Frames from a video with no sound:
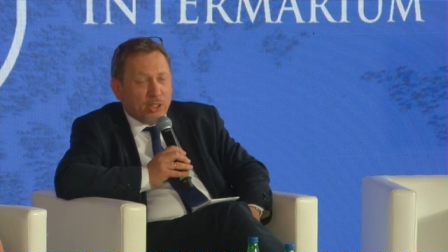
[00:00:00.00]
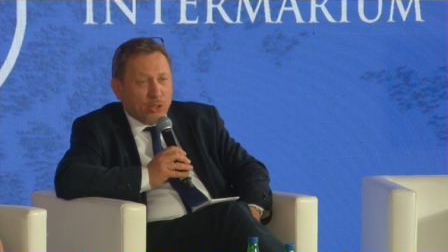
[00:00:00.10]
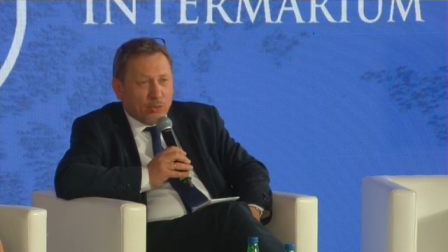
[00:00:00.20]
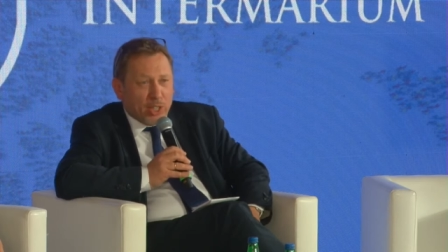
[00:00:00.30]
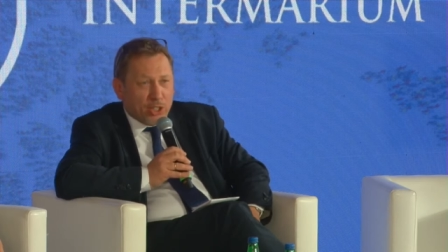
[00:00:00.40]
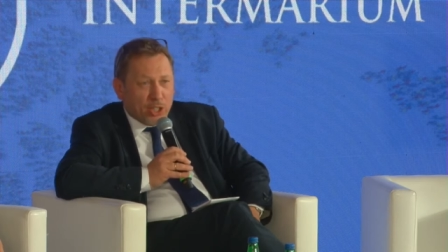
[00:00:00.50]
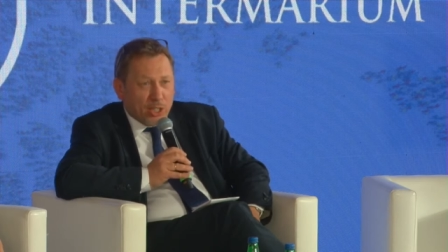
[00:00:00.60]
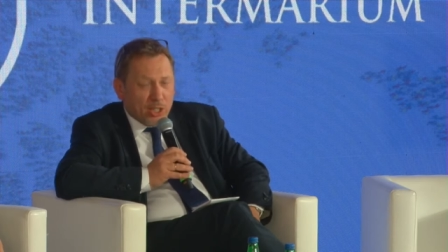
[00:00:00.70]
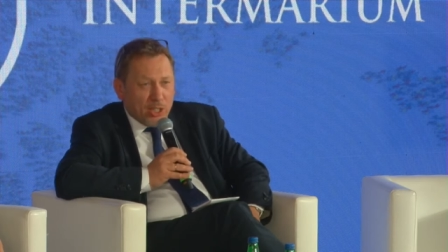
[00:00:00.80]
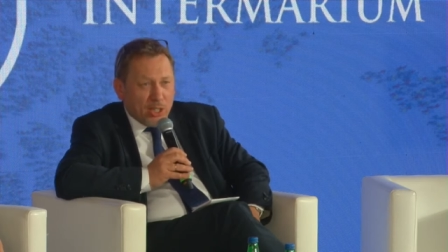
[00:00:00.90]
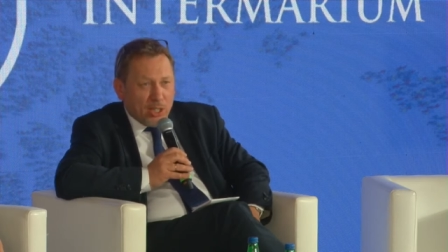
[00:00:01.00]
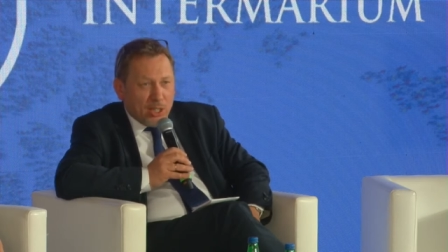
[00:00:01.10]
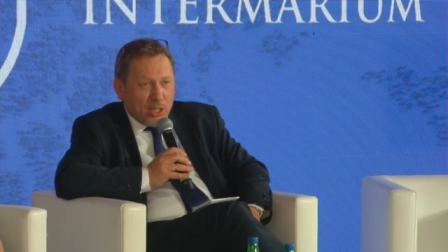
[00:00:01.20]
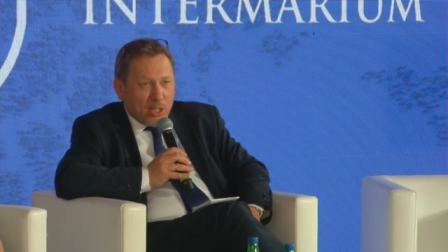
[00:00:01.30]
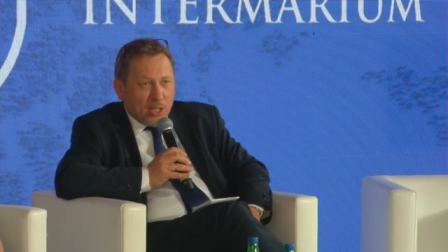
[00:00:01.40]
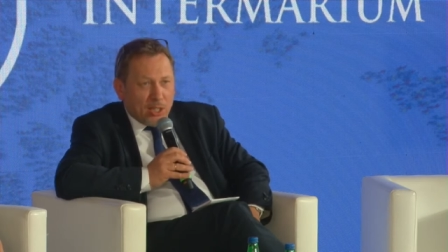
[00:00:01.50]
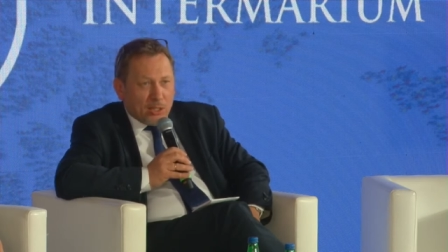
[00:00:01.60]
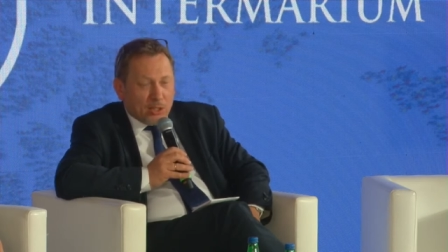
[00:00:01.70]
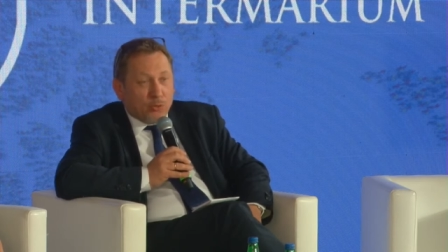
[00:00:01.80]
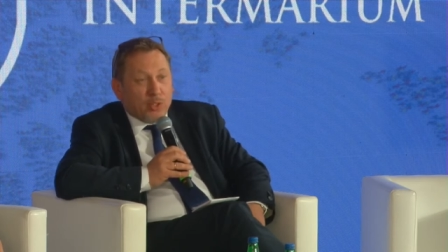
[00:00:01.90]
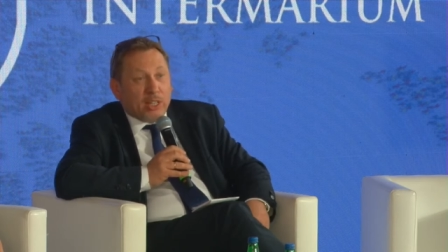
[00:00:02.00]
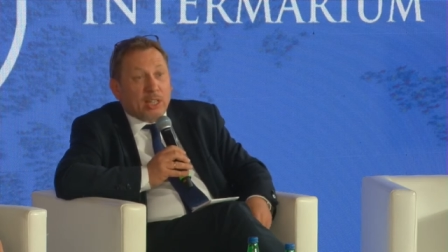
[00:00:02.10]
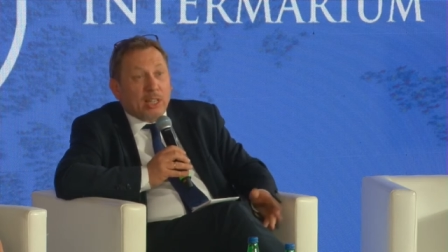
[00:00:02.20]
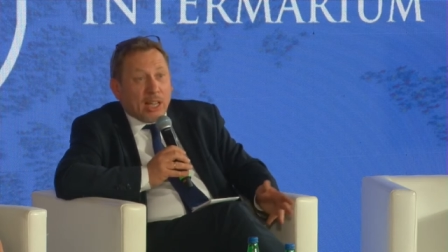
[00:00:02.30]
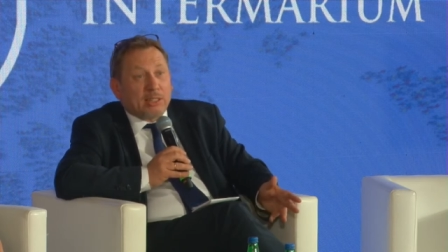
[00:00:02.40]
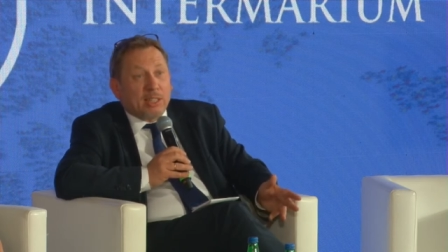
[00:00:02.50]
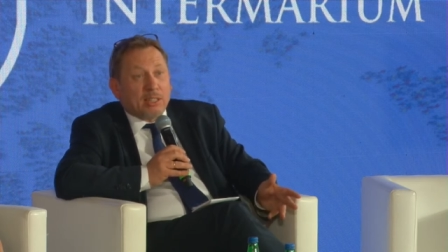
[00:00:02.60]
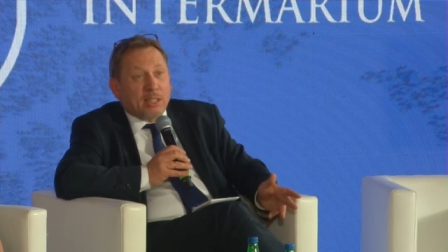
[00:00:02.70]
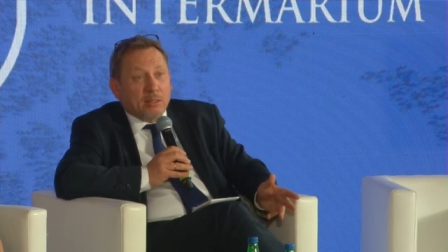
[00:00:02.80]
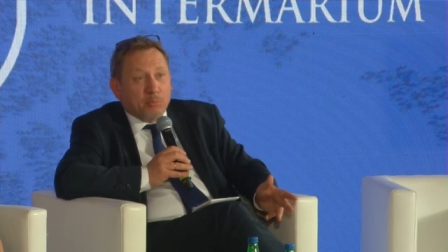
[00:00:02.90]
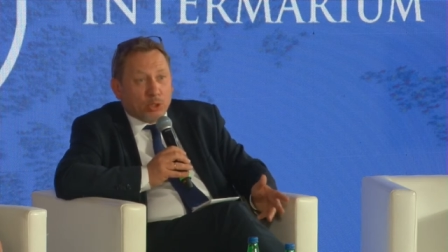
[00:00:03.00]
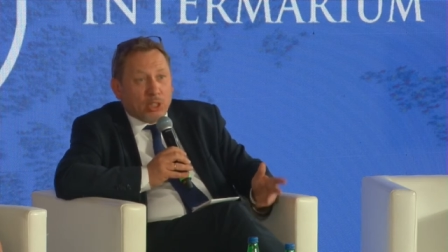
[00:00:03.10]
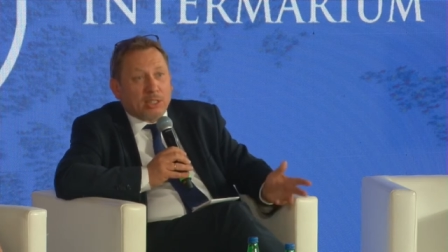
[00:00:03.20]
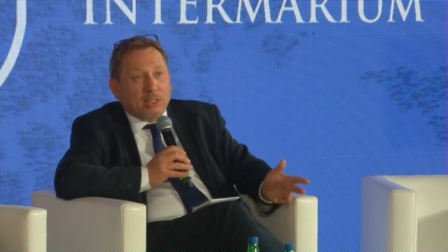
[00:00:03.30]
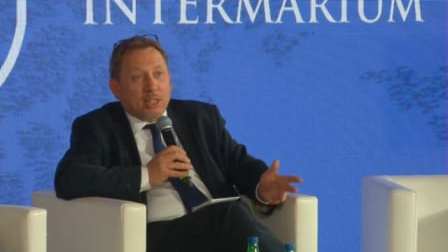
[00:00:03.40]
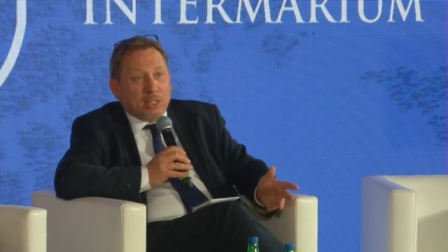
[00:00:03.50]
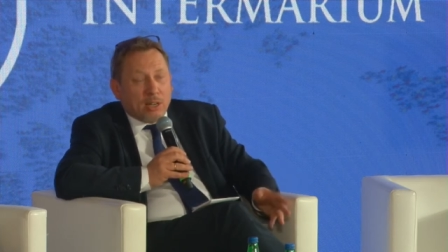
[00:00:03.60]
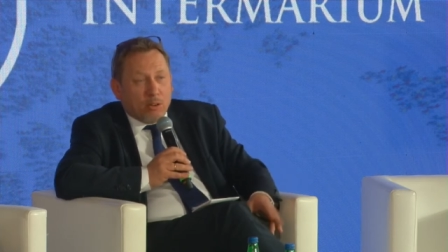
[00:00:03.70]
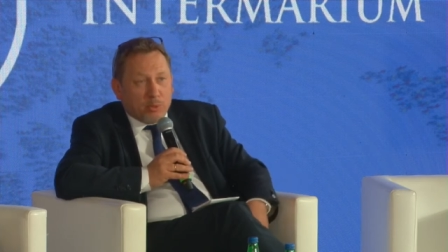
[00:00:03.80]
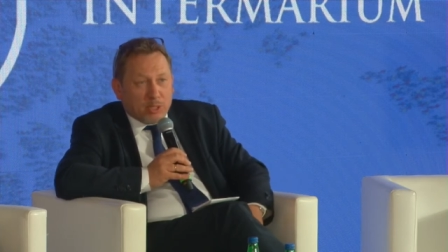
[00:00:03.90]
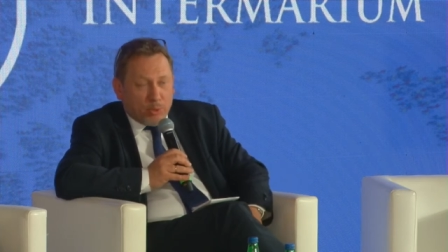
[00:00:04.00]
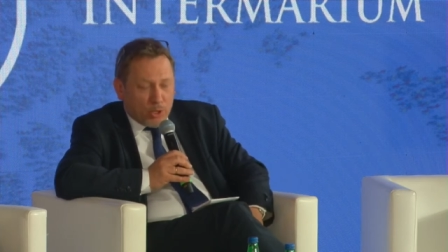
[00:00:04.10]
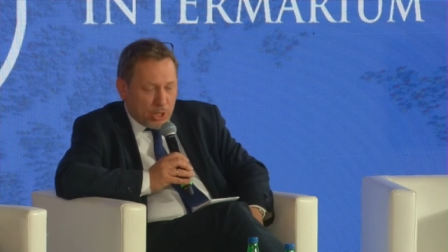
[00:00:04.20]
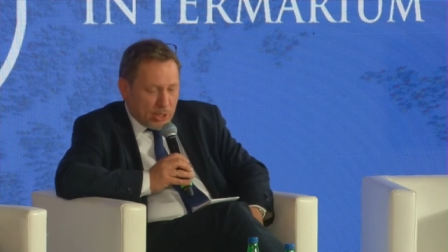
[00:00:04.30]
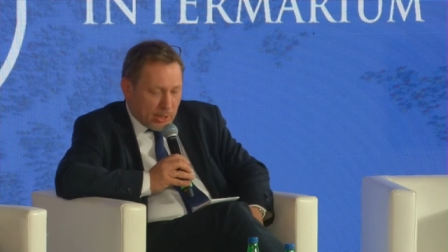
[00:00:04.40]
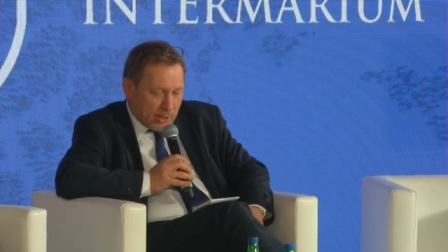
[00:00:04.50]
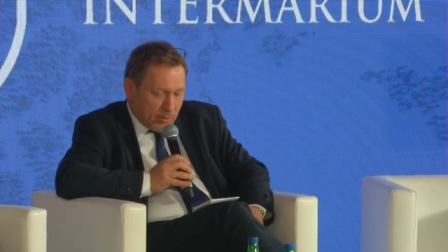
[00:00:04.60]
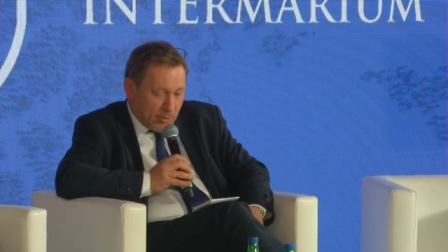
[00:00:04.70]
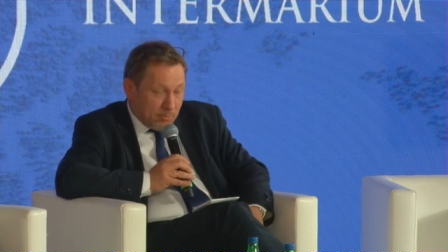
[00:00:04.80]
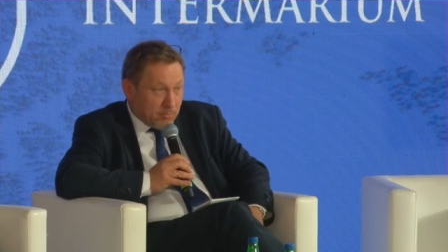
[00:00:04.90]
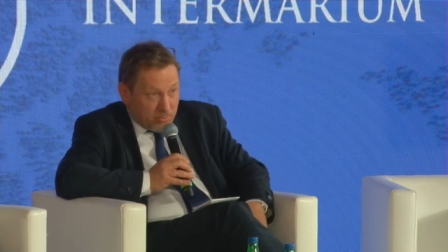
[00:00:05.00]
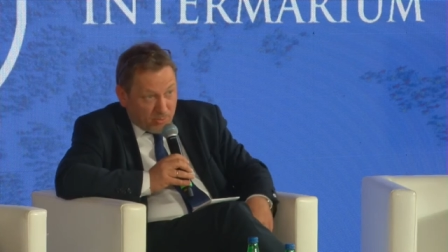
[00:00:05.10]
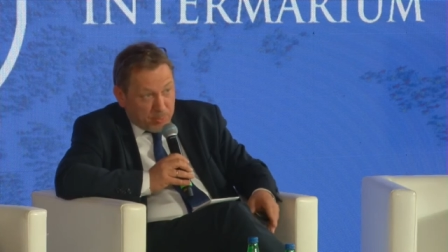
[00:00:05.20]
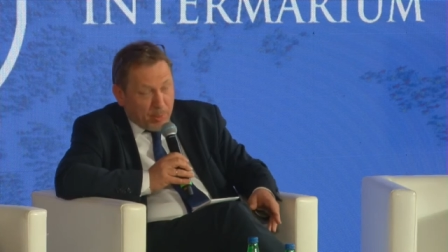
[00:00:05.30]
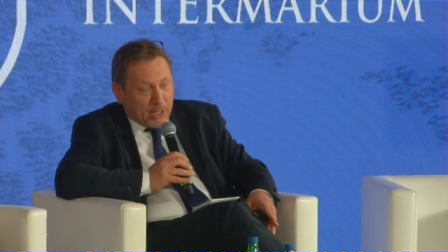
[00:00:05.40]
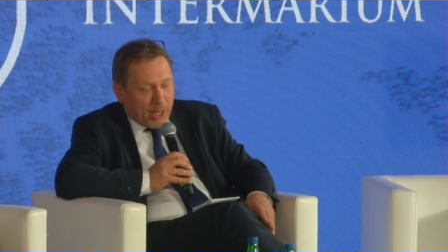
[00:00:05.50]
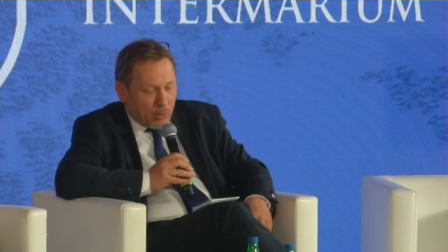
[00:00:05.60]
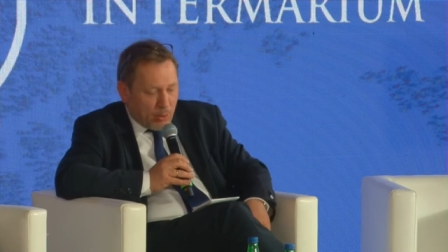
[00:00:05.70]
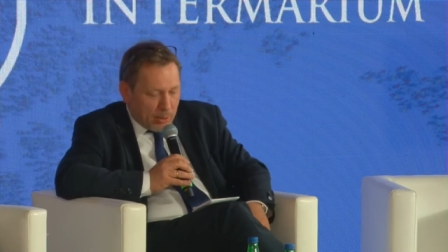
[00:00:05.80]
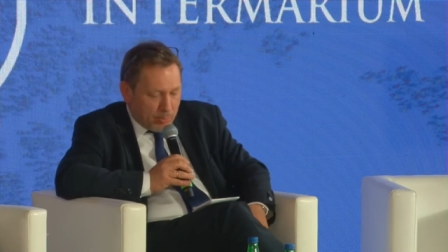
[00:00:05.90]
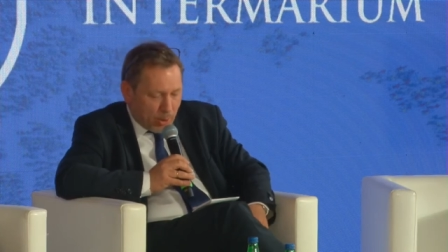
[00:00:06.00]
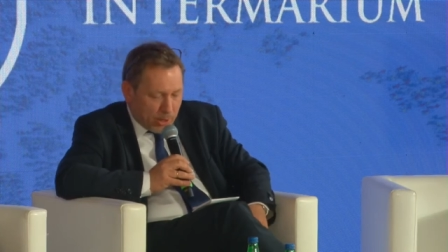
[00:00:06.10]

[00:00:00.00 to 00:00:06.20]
if I were to say not the Middle Ages as such, but the age of cathedrals,